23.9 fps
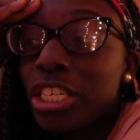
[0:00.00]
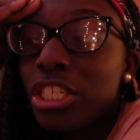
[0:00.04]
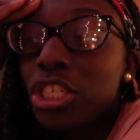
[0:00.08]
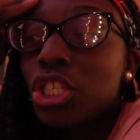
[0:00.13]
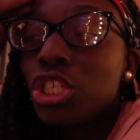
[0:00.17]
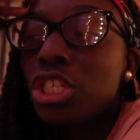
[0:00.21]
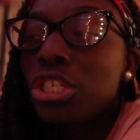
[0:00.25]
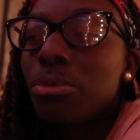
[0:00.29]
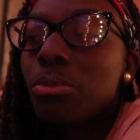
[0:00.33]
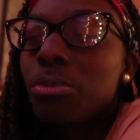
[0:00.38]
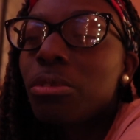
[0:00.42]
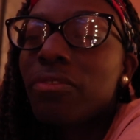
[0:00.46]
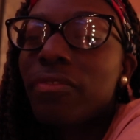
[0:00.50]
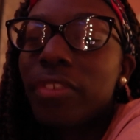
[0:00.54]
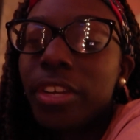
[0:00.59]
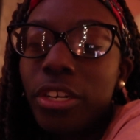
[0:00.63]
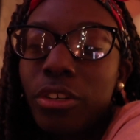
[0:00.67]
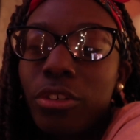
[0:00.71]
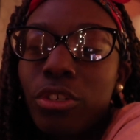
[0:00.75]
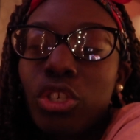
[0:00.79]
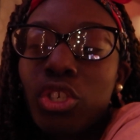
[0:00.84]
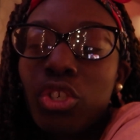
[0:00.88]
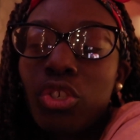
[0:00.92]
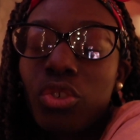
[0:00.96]
Jill was
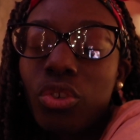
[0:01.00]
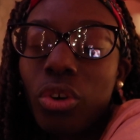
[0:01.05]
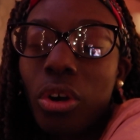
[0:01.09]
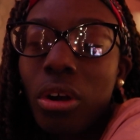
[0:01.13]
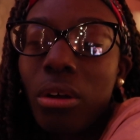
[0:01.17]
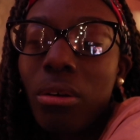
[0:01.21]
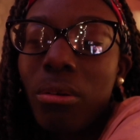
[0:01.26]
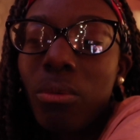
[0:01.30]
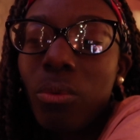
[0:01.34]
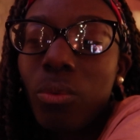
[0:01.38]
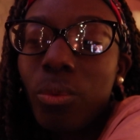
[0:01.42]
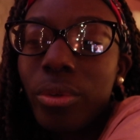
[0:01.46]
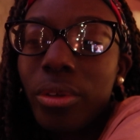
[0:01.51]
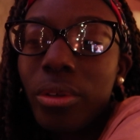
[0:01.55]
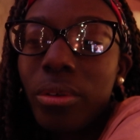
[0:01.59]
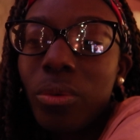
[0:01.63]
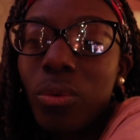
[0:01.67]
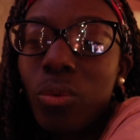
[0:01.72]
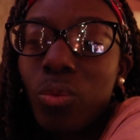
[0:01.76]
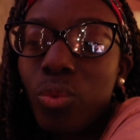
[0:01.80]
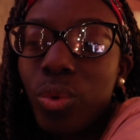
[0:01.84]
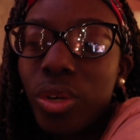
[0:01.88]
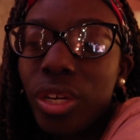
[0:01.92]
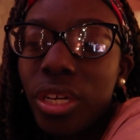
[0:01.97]
very
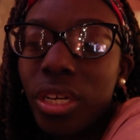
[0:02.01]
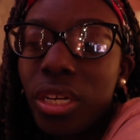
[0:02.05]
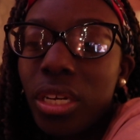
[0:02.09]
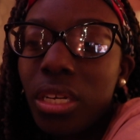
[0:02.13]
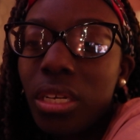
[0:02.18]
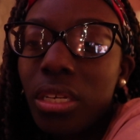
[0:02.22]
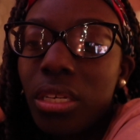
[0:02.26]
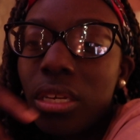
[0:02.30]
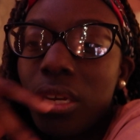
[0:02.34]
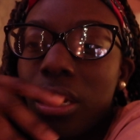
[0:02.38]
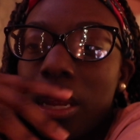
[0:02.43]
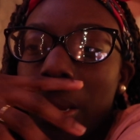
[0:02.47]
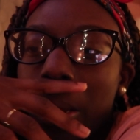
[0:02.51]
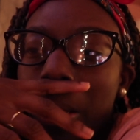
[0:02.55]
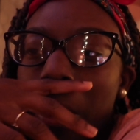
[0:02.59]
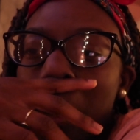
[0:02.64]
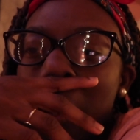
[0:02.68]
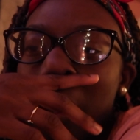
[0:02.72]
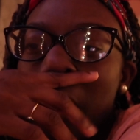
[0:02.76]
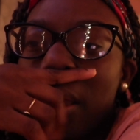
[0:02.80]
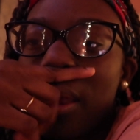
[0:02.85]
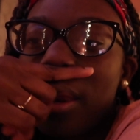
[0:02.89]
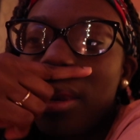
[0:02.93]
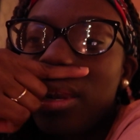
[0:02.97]
strong-willed when
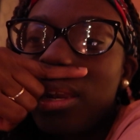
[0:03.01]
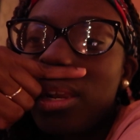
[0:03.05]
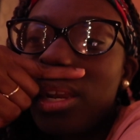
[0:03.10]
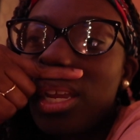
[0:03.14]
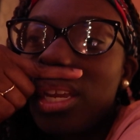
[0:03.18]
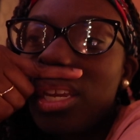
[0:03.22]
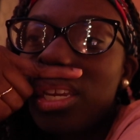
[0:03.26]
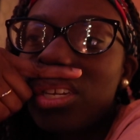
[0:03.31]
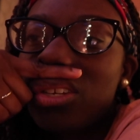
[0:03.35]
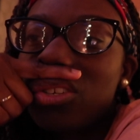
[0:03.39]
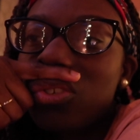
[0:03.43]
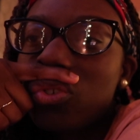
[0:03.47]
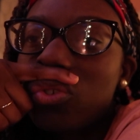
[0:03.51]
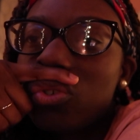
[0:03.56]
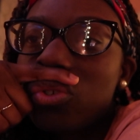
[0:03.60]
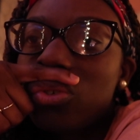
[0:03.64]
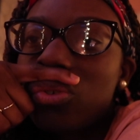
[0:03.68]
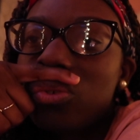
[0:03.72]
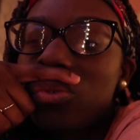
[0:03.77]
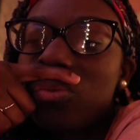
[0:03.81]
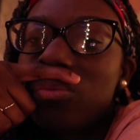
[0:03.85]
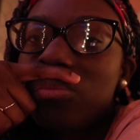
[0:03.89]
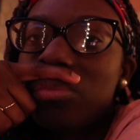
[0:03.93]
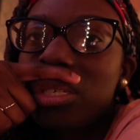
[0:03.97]
it needed
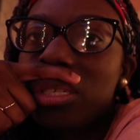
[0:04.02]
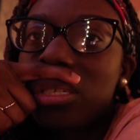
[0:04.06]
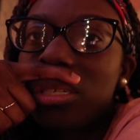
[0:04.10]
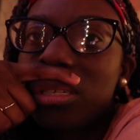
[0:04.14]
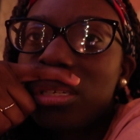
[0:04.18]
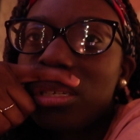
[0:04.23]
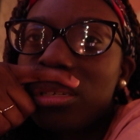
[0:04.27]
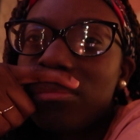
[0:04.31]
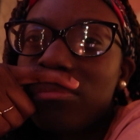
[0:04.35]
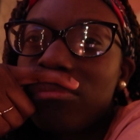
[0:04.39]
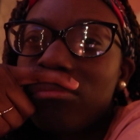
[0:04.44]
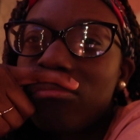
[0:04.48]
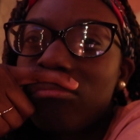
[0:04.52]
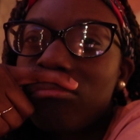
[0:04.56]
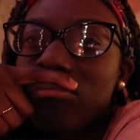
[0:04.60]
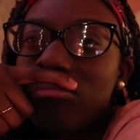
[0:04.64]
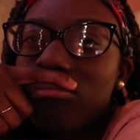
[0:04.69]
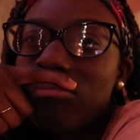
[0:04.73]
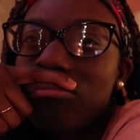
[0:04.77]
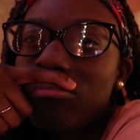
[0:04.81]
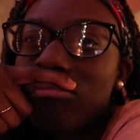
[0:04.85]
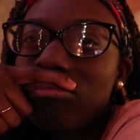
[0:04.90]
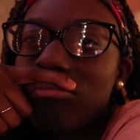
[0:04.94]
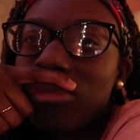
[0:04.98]
to be,
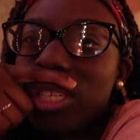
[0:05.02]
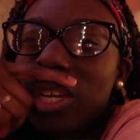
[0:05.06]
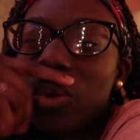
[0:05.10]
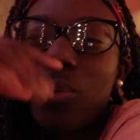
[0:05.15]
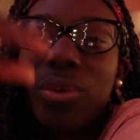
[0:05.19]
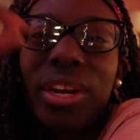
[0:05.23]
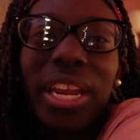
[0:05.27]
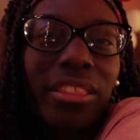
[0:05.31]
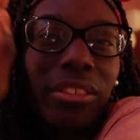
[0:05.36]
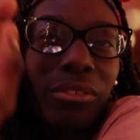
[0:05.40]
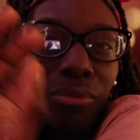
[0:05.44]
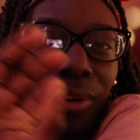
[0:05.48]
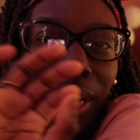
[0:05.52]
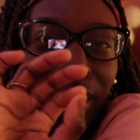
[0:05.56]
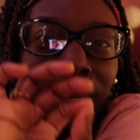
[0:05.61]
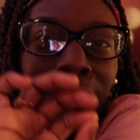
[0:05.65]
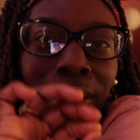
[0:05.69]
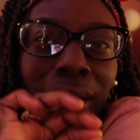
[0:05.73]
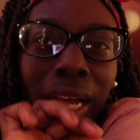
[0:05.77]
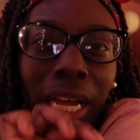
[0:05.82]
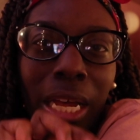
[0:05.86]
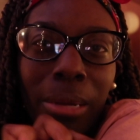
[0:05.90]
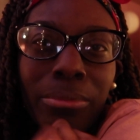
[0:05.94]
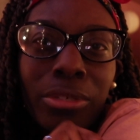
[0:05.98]
when at the right
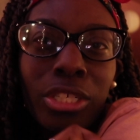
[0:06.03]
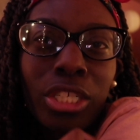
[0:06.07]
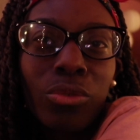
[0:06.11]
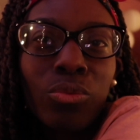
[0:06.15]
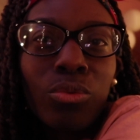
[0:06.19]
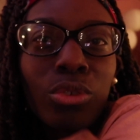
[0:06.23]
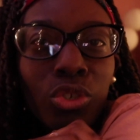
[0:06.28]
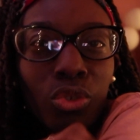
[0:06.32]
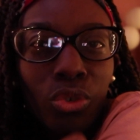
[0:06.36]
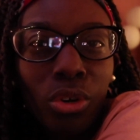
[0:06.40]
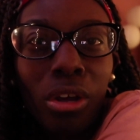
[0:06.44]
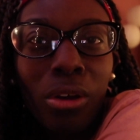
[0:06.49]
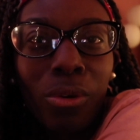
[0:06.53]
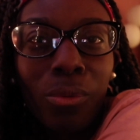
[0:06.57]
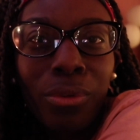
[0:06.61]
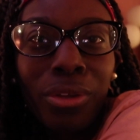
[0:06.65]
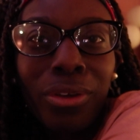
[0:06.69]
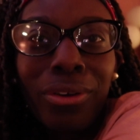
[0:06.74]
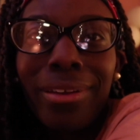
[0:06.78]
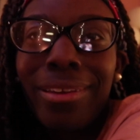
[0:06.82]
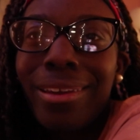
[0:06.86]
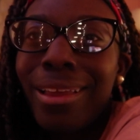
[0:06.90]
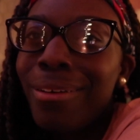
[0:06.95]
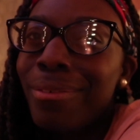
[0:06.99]
time she was
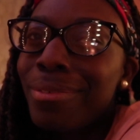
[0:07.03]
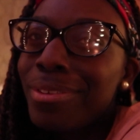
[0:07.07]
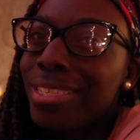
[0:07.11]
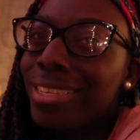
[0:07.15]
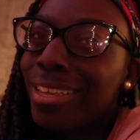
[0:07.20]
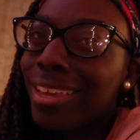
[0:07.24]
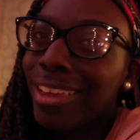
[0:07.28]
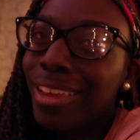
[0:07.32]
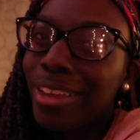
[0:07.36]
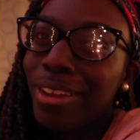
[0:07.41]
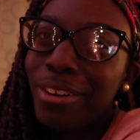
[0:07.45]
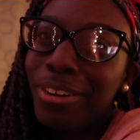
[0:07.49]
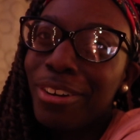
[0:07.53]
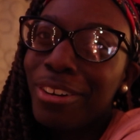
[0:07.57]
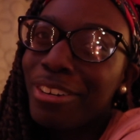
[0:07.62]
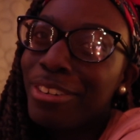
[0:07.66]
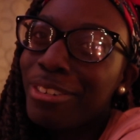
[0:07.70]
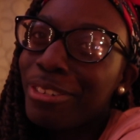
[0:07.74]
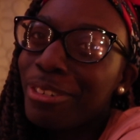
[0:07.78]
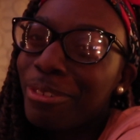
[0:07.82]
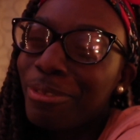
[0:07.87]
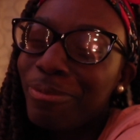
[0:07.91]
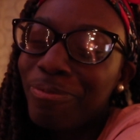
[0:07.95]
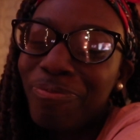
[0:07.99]
strong-willed, and I was like,
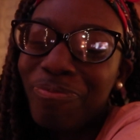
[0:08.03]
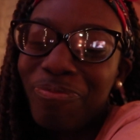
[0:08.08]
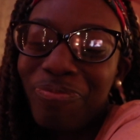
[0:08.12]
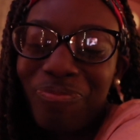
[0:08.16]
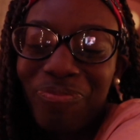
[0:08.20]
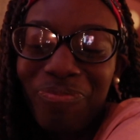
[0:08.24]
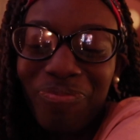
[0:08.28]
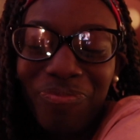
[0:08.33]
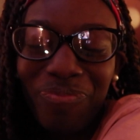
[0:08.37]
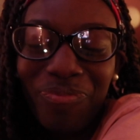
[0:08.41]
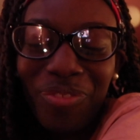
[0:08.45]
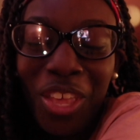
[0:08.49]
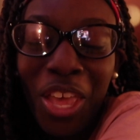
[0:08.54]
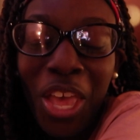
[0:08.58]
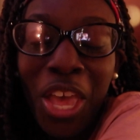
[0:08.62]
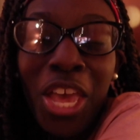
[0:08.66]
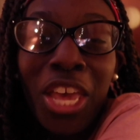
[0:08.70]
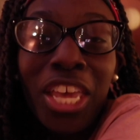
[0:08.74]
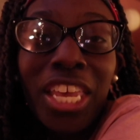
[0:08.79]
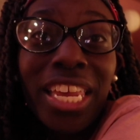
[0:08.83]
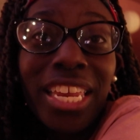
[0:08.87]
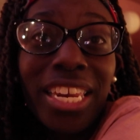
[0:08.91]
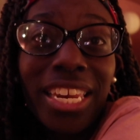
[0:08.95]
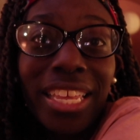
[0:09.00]
girl,
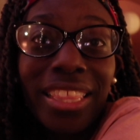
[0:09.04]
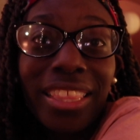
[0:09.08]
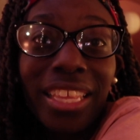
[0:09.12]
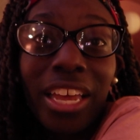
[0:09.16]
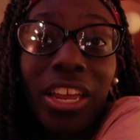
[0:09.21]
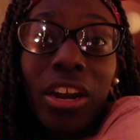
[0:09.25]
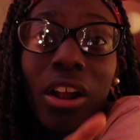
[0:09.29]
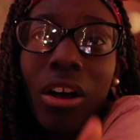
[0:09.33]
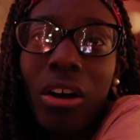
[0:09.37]
you did that.